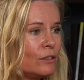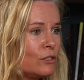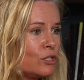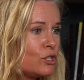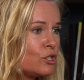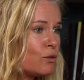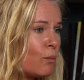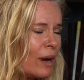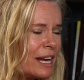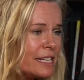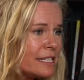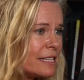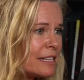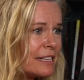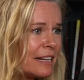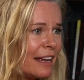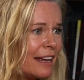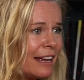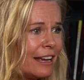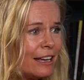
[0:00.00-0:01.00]
Twice a
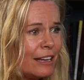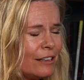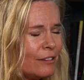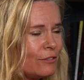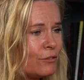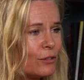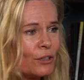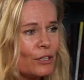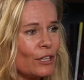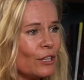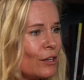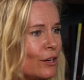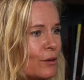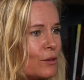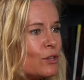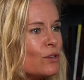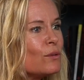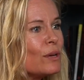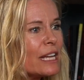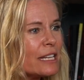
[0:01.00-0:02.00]
day for, you
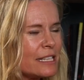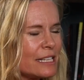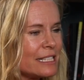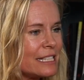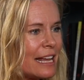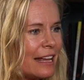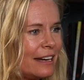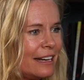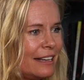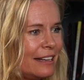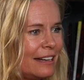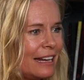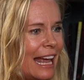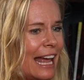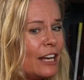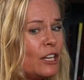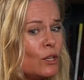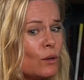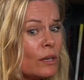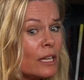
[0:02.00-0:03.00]
get to set it.
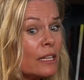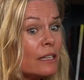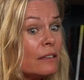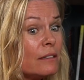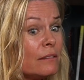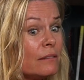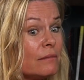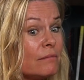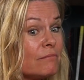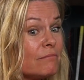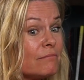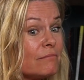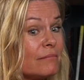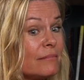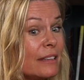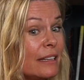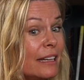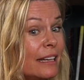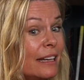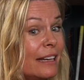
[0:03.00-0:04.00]
And you can
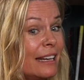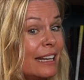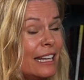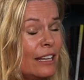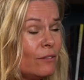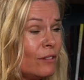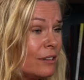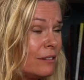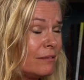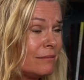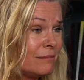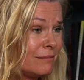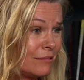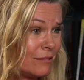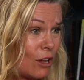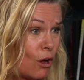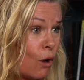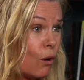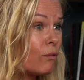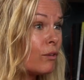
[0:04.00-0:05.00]
even
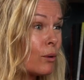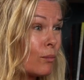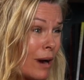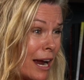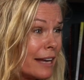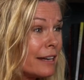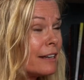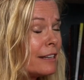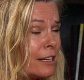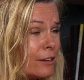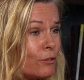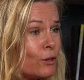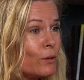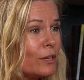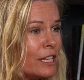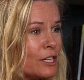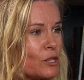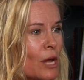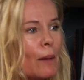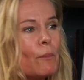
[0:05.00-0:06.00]
override it if you
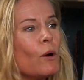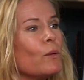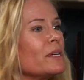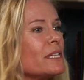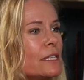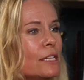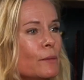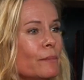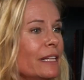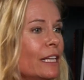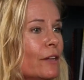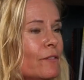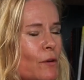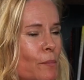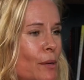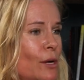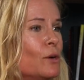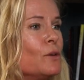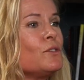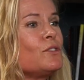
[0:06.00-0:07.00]
need to. I'm always in the middle of a
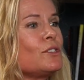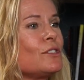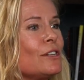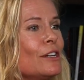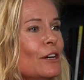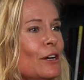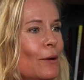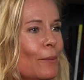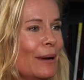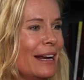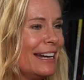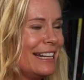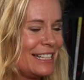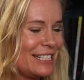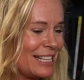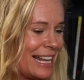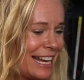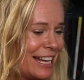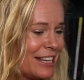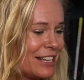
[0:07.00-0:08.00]
post when it's
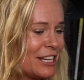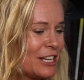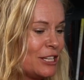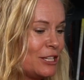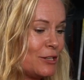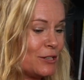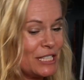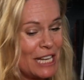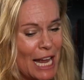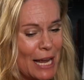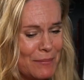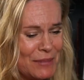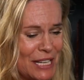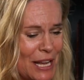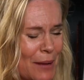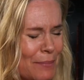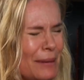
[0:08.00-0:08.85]
like, your time's up.